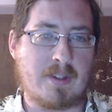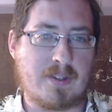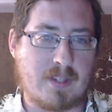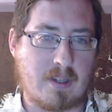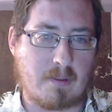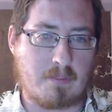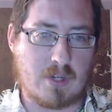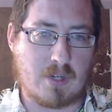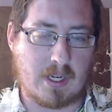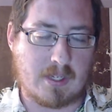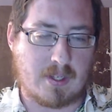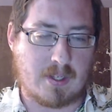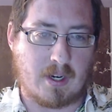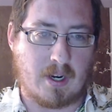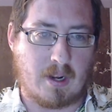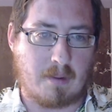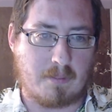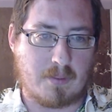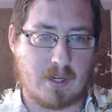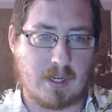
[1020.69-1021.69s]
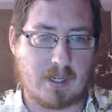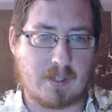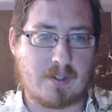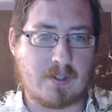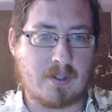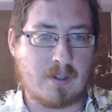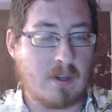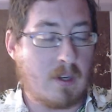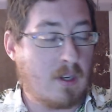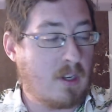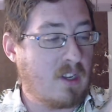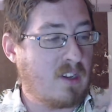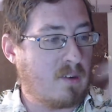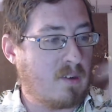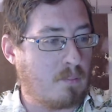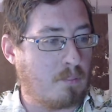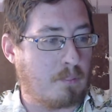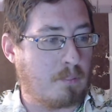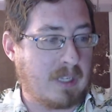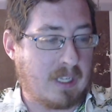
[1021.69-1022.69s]
subjects and objects,
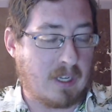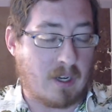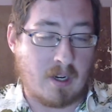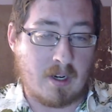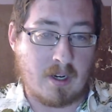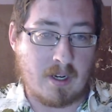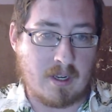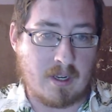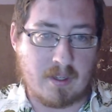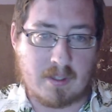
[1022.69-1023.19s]
beyond